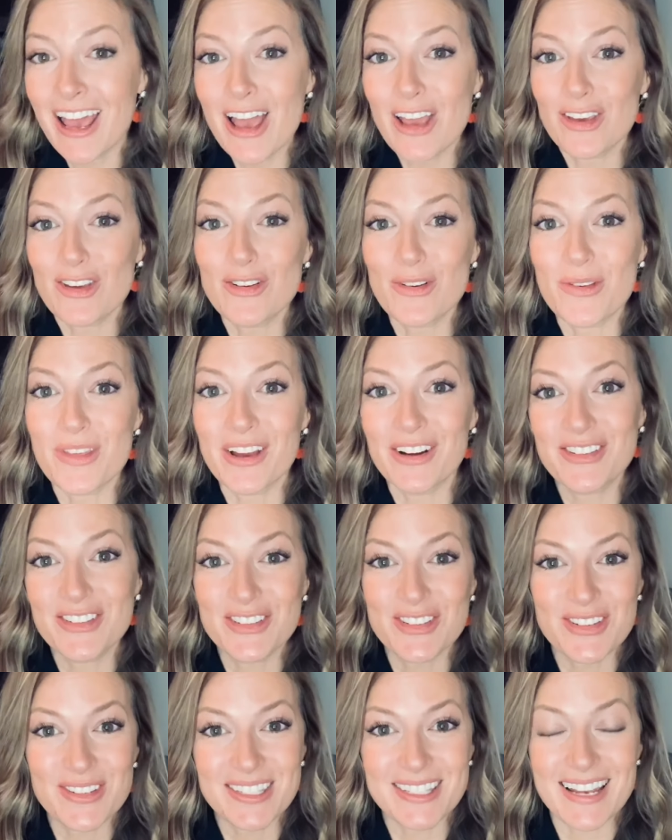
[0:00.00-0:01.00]
You know, there's
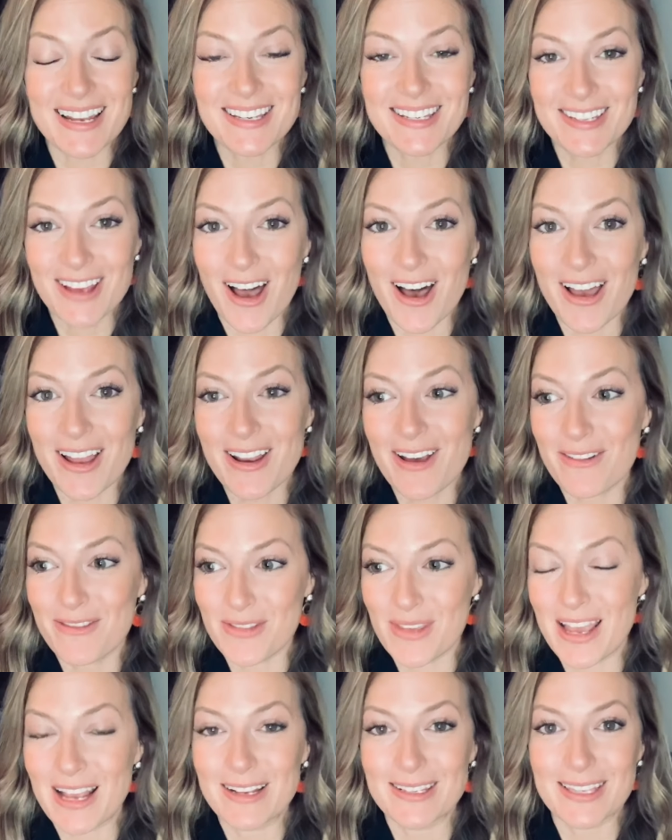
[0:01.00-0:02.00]
just a ton of
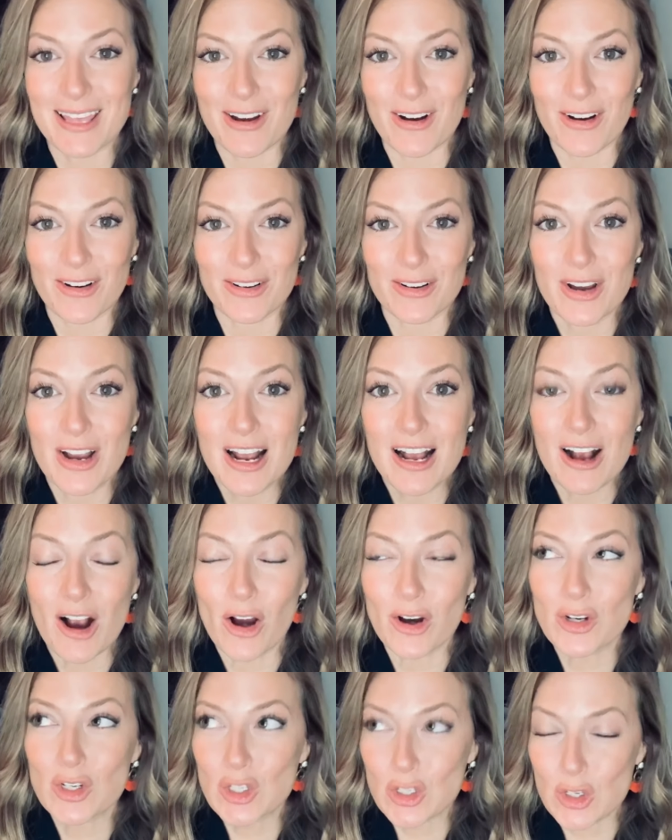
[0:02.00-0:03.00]
things that are,
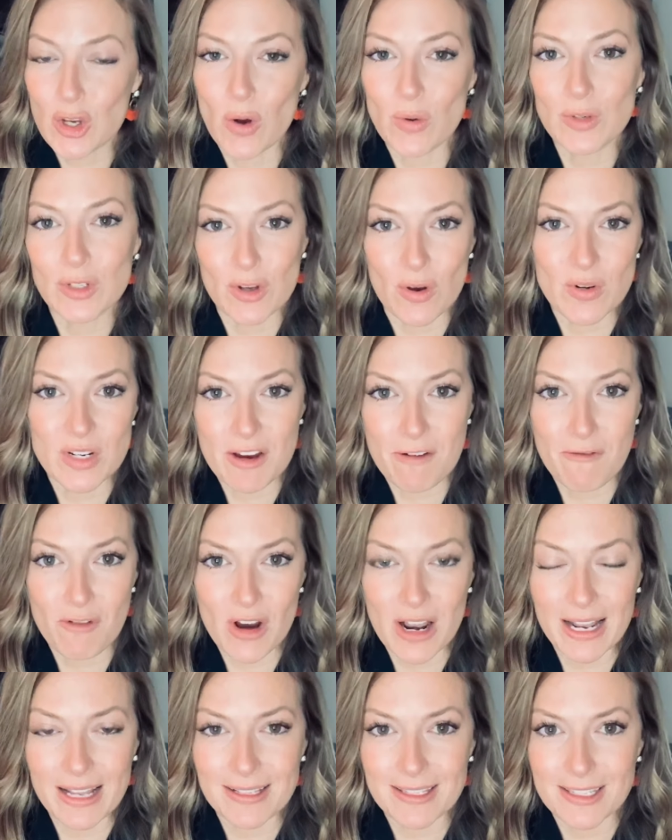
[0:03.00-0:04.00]
are so, so
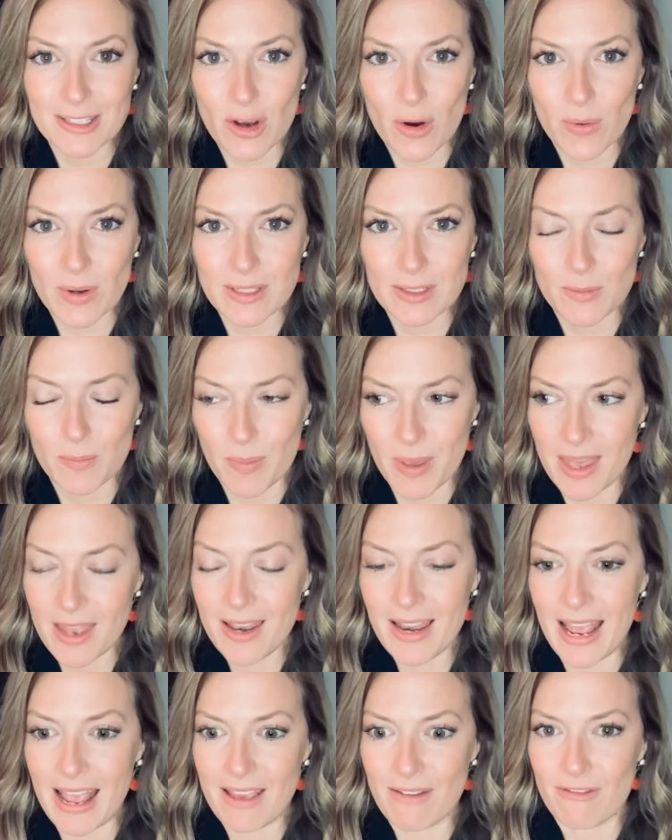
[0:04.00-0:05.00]
different. And so it's
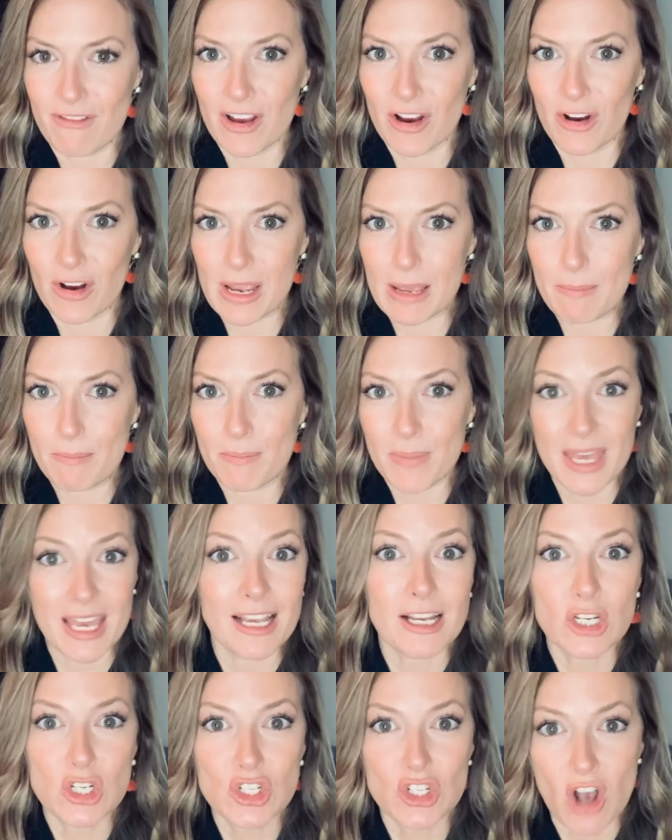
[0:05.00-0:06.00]
been a very
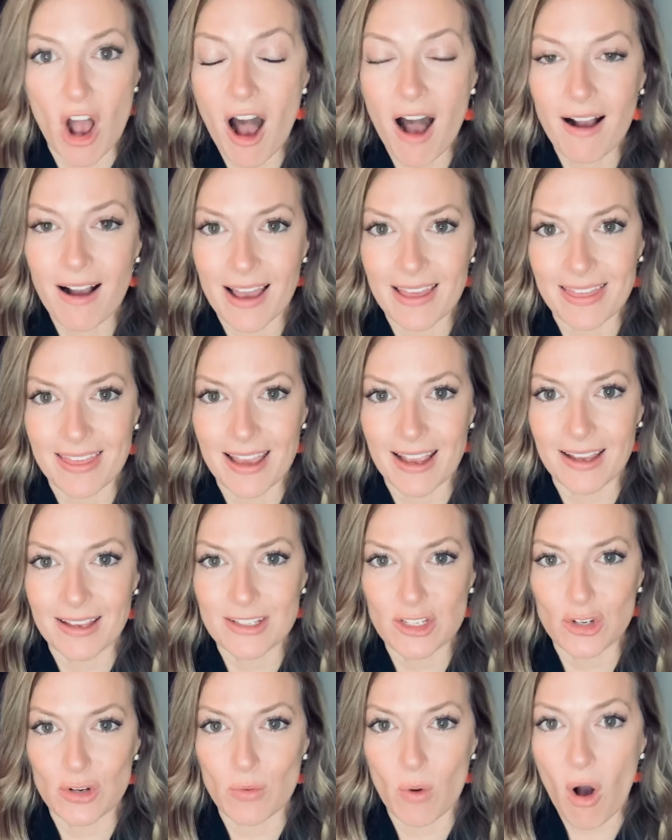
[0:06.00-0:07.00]
big shock, I think,
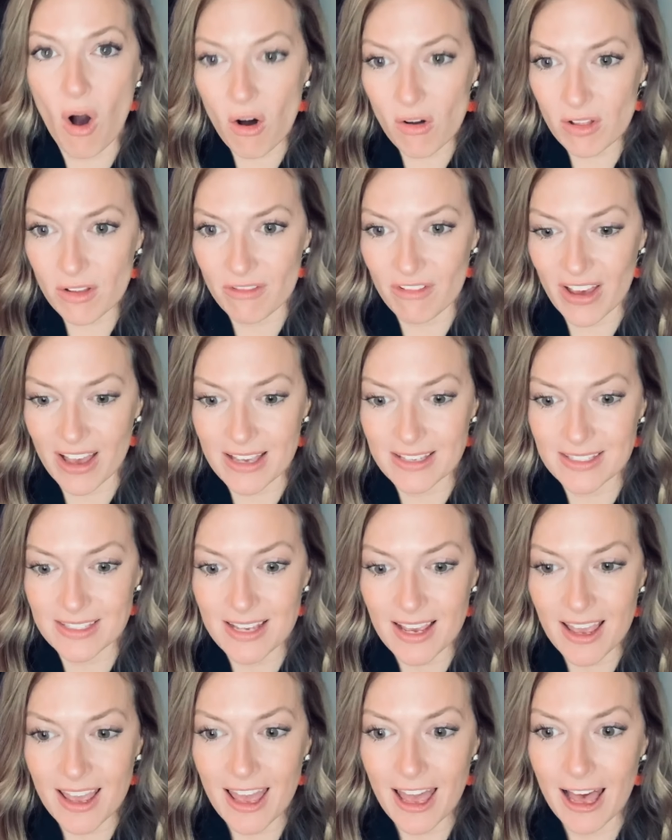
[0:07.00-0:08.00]
to all of us,
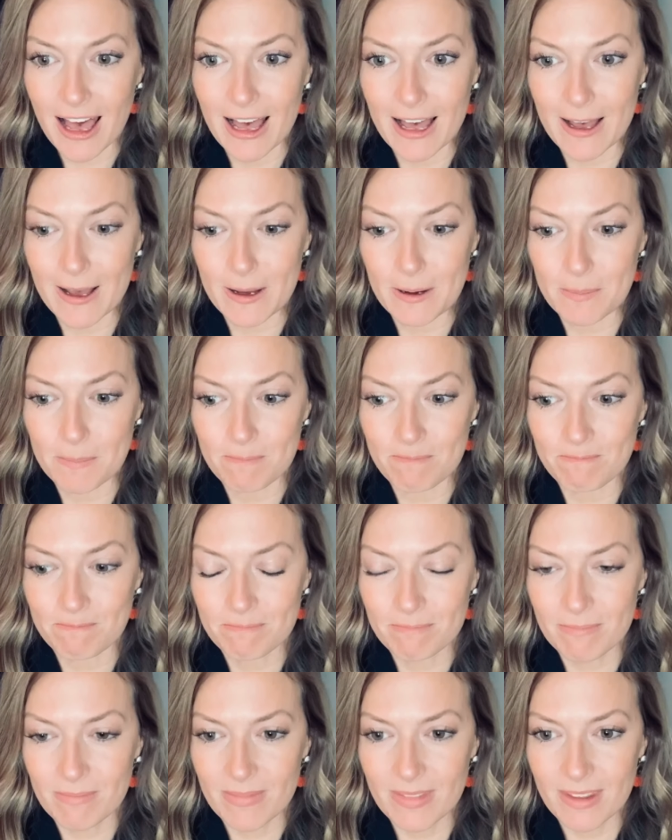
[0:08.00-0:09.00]
um,
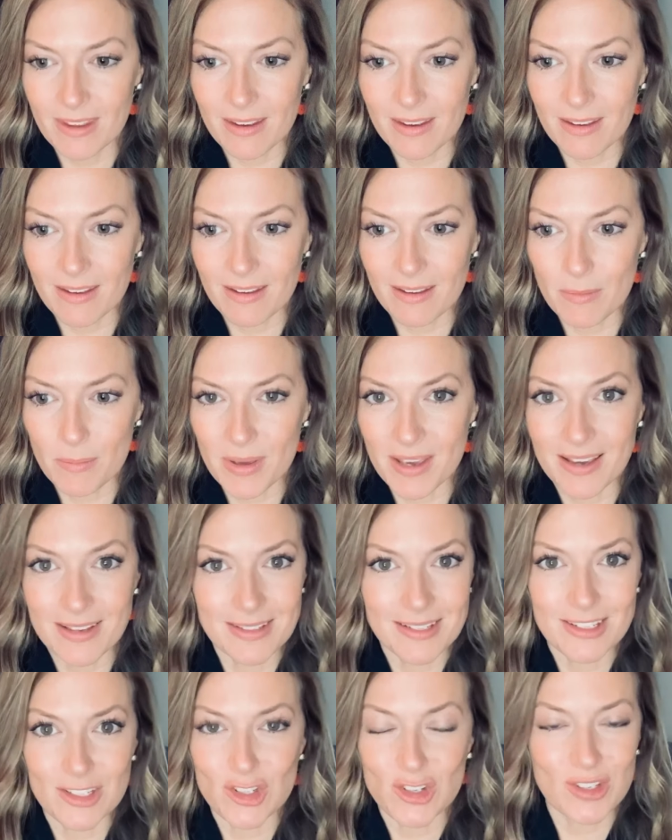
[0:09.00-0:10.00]
because
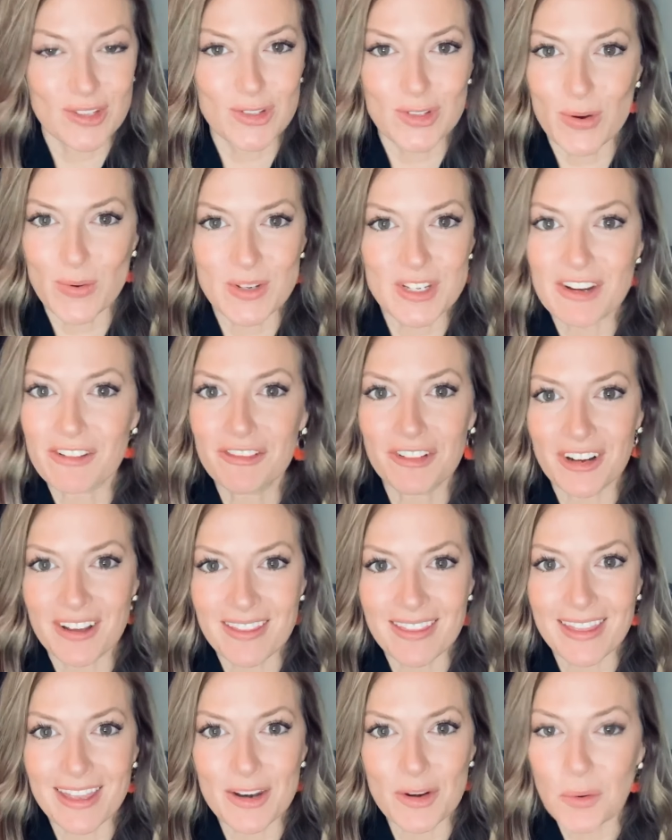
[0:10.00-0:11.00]
it's just so different
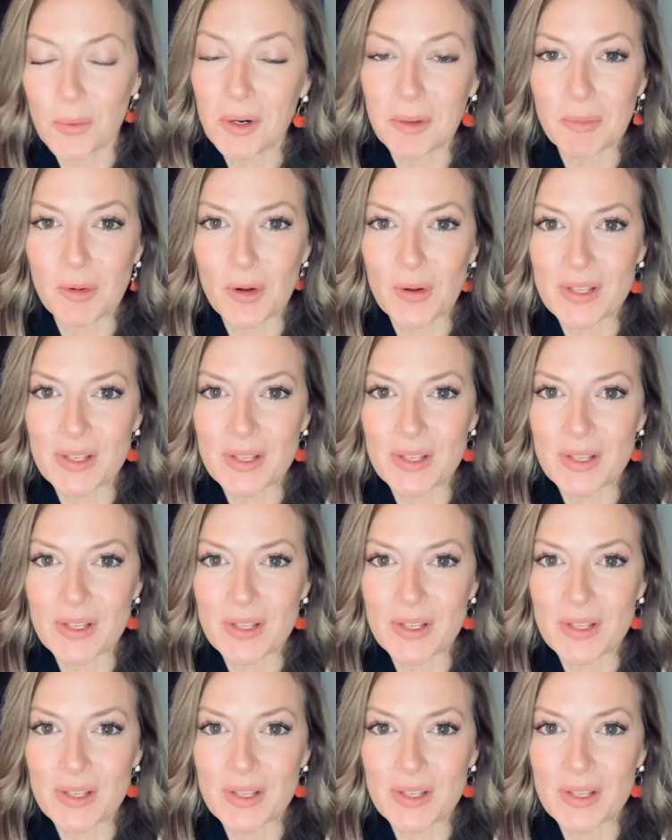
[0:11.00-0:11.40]
than normal.